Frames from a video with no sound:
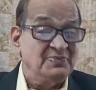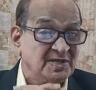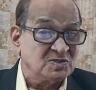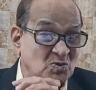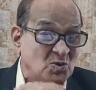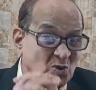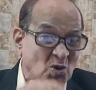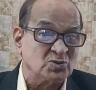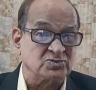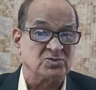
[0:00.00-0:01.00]
this
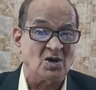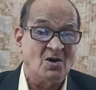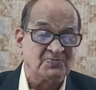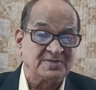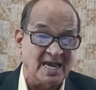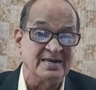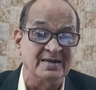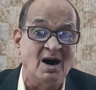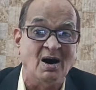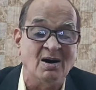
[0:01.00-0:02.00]
growth of
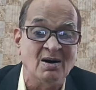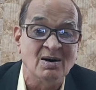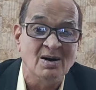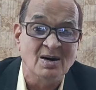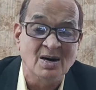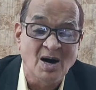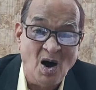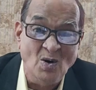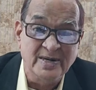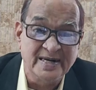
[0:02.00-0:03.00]
China,
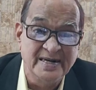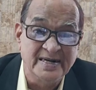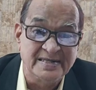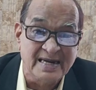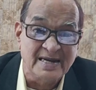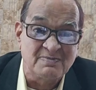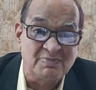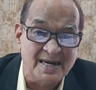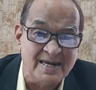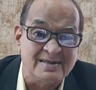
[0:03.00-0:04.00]
how did it take
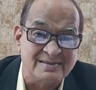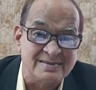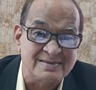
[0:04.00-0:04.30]
place?